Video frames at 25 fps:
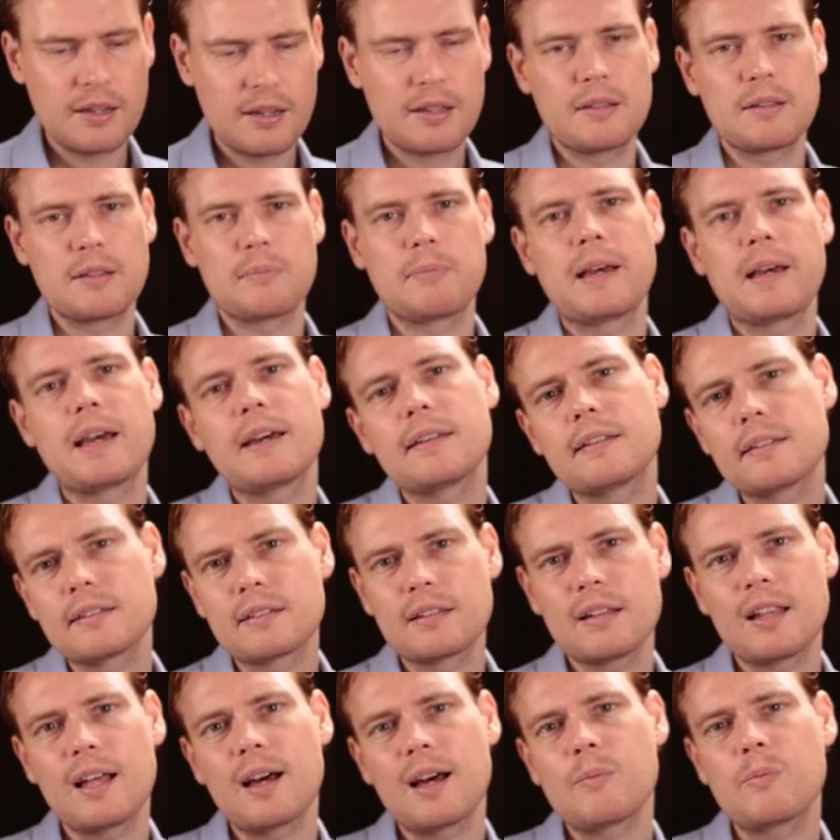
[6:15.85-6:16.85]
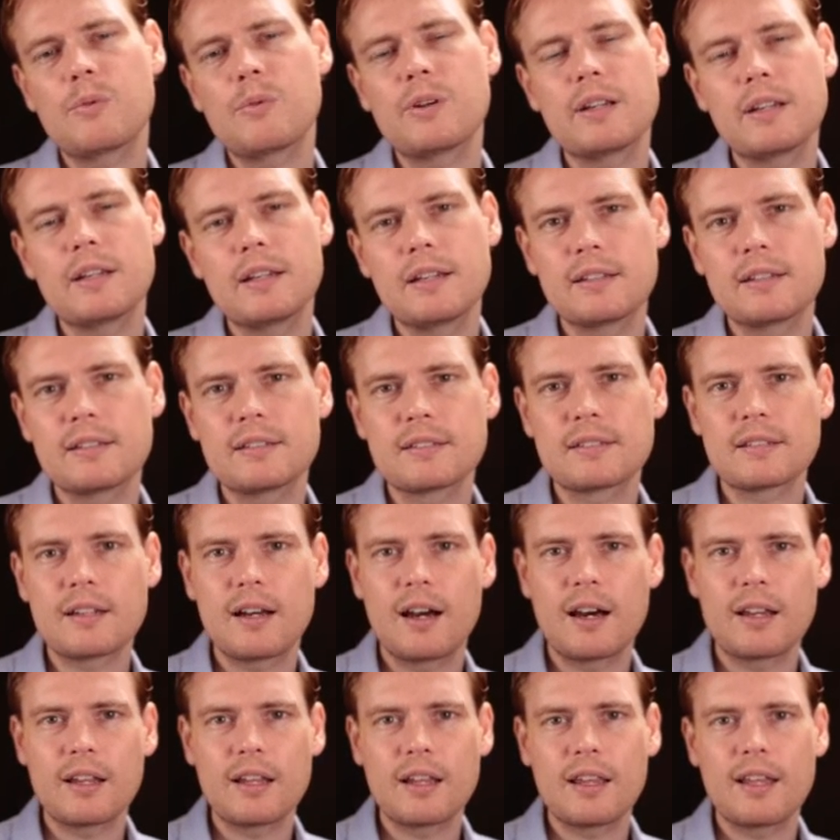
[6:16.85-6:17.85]
The pandas library is
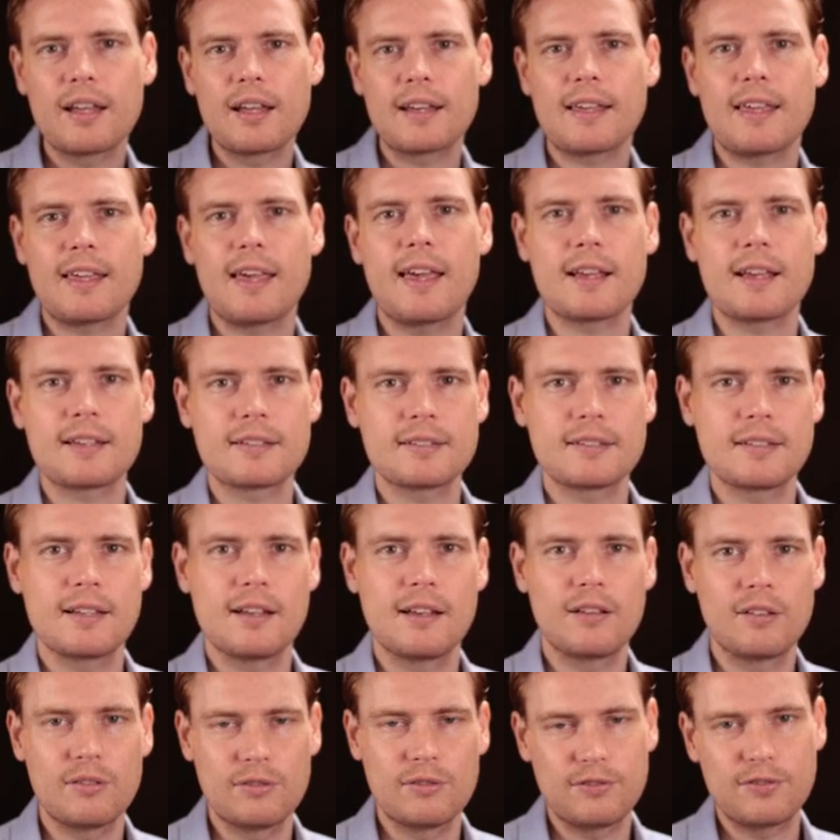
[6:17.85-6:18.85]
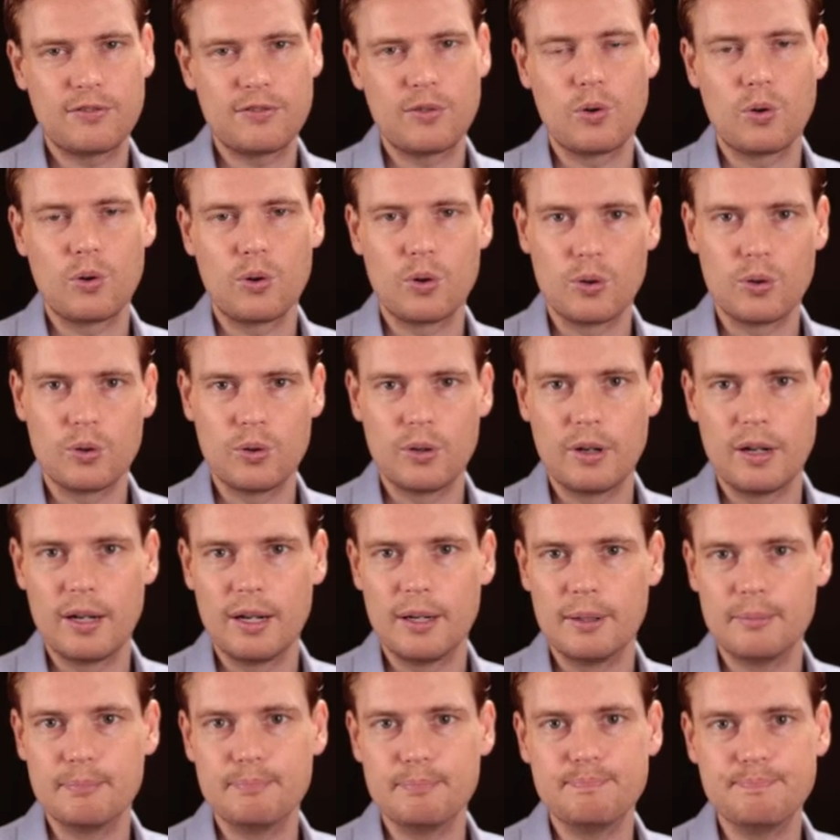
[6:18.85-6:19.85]
kind of like Excel for
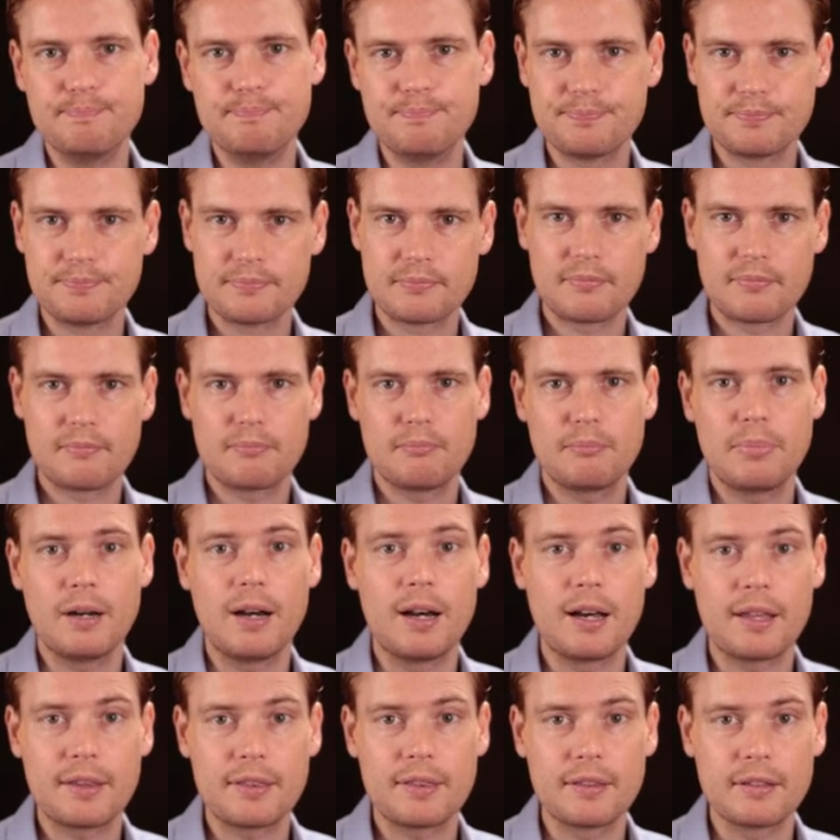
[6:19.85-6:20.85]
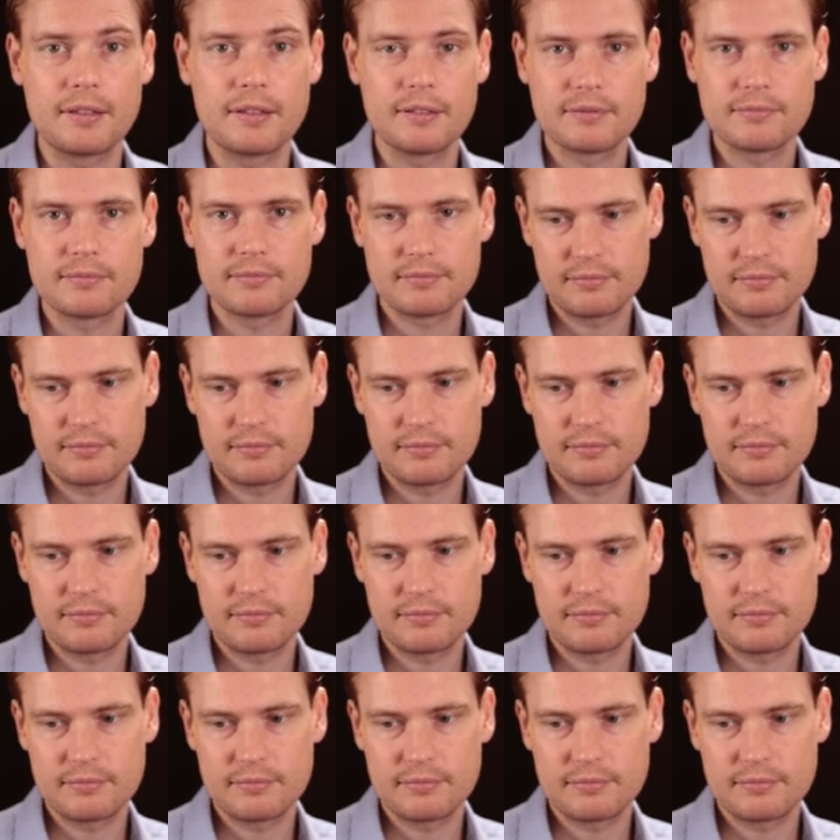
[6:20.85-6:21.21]
Python.